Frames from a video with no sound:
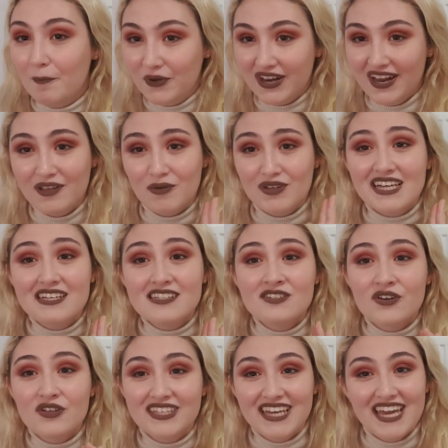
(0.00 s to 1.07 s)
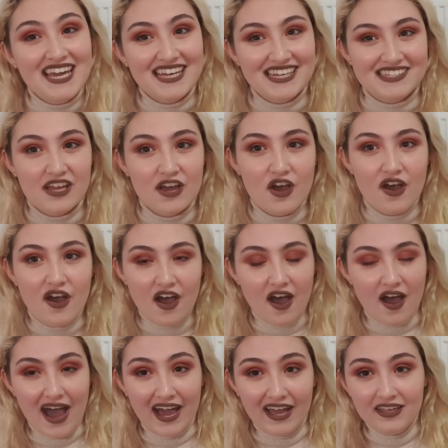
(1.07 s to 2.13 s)
But anyway, that's not the case.
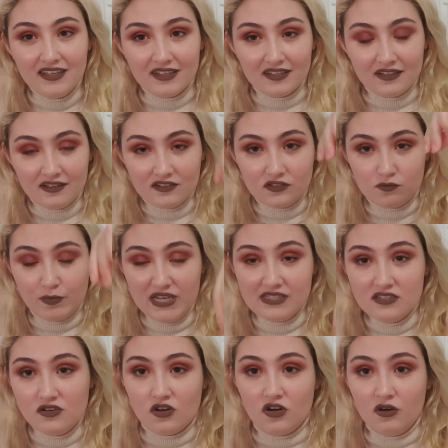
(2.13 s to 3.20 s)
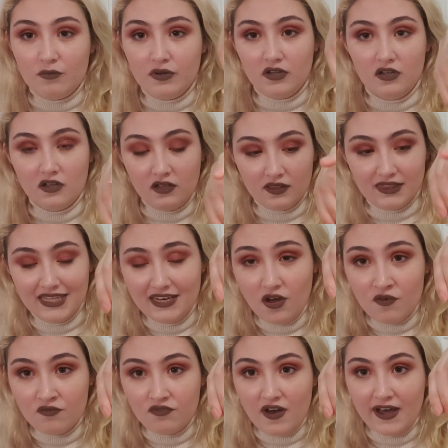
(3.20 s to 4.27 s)
I picked it up, lit it
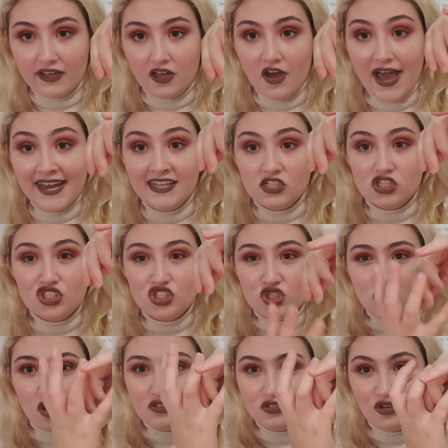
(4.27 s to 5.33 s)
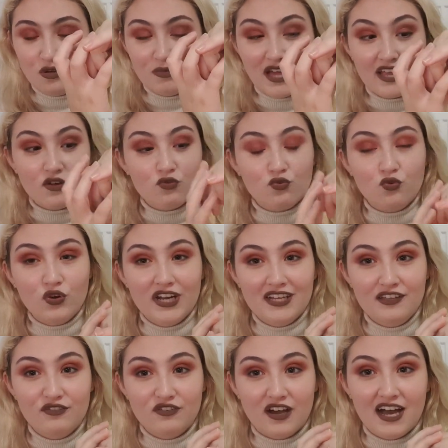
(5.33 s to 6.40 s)
on fire, and it shot up like
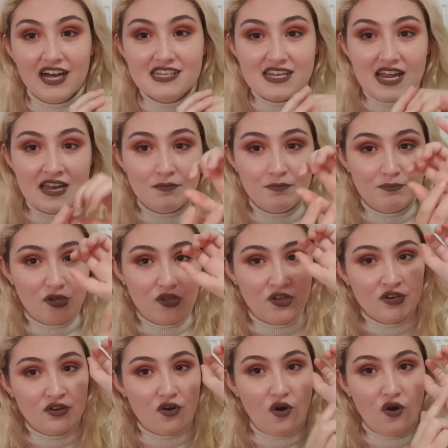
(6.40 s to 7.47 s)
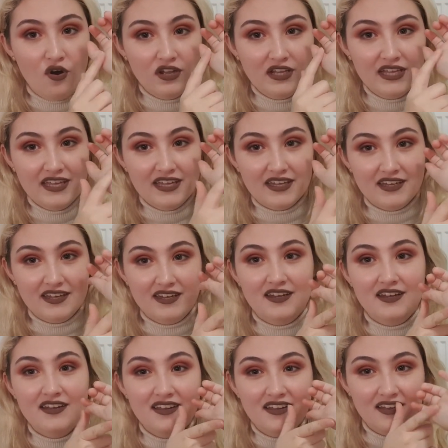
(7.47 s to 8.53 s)
really fast and burnt all
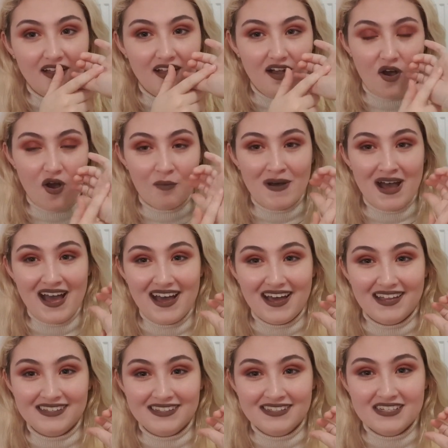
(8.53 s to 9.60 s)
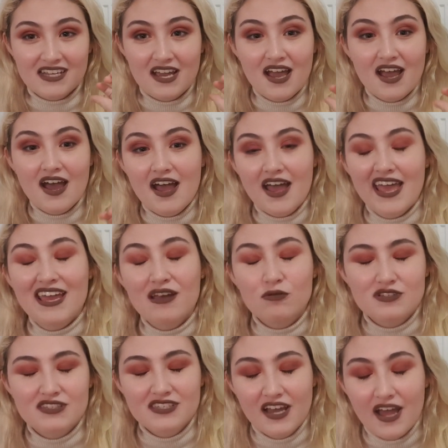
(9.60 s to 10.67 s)
hair on my hand. It
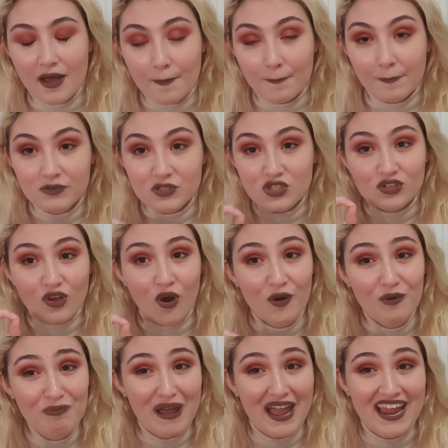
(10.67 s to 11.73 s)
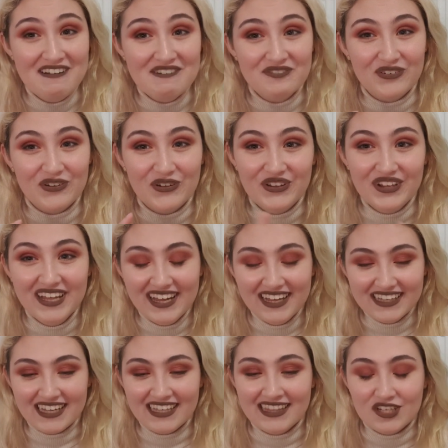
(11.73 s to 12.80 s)
was so painful.
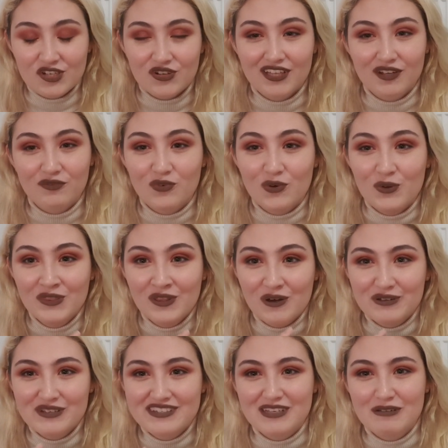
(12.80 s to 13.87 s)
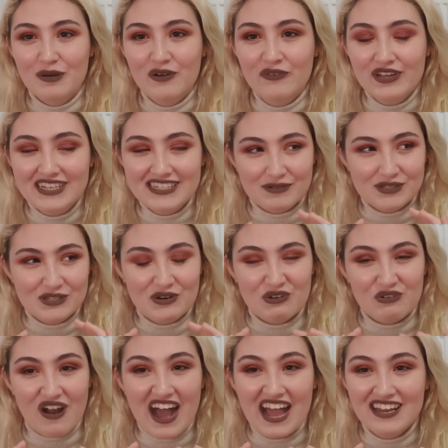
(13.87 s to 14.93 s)
Like literally it ruined the whole sleepover because I was
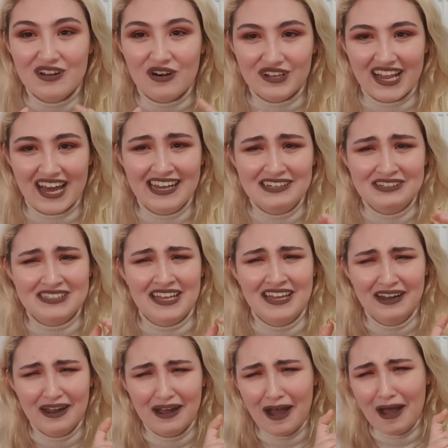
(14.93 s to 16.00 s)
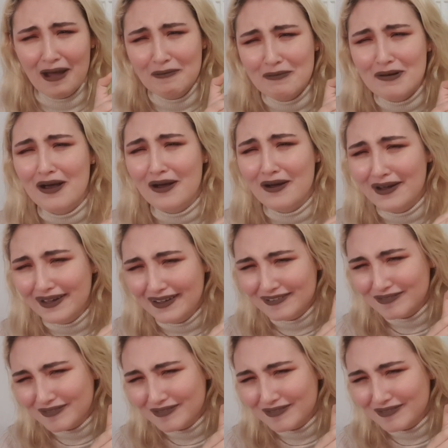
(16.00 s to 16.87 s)
crying all night, just like, I'm hurting